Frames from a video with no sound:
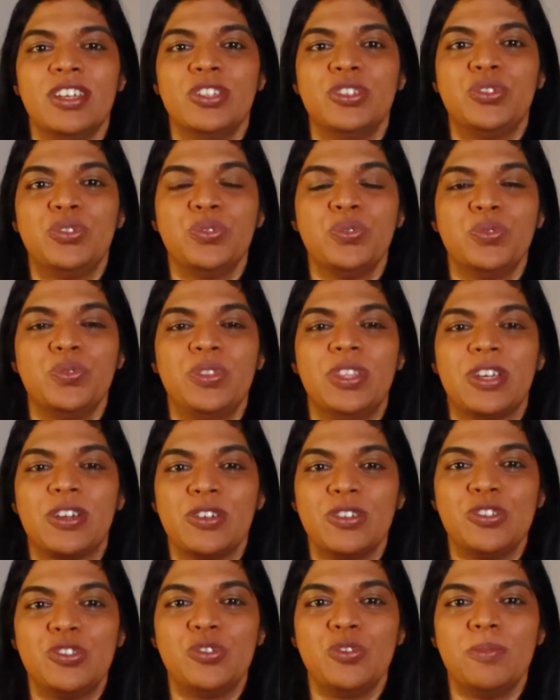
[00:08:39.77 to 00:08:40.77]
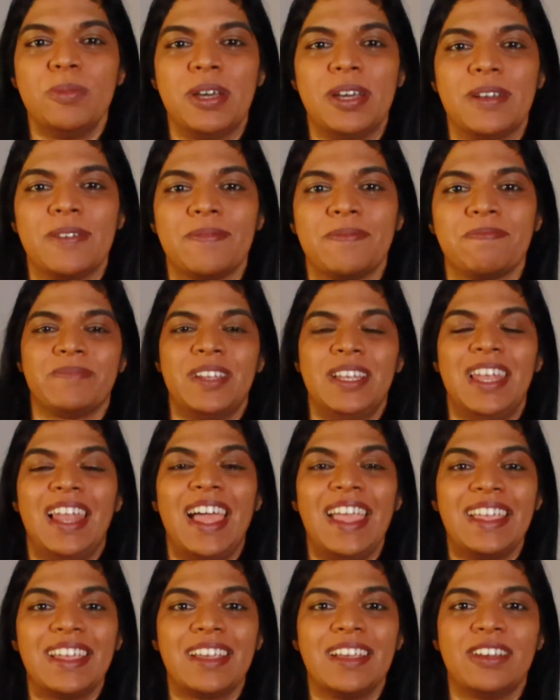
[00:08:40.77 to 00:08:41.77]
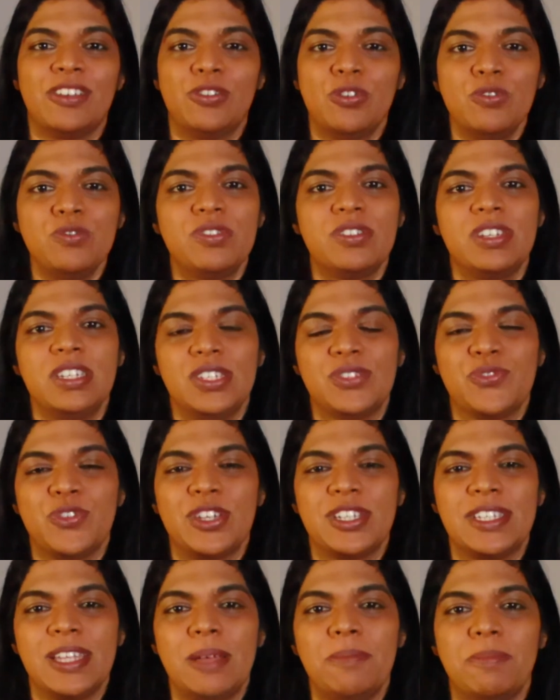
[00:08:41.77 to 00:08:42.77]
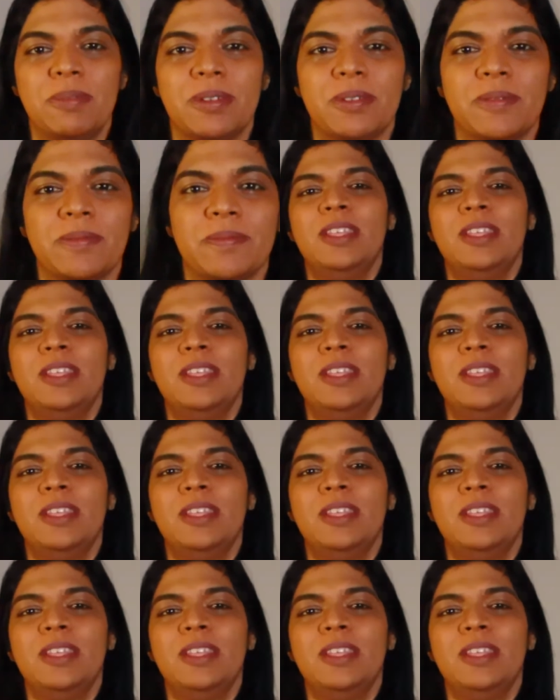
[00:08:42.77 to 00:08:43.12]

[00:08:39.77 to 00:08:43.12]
to the consumer, like groceries, for example.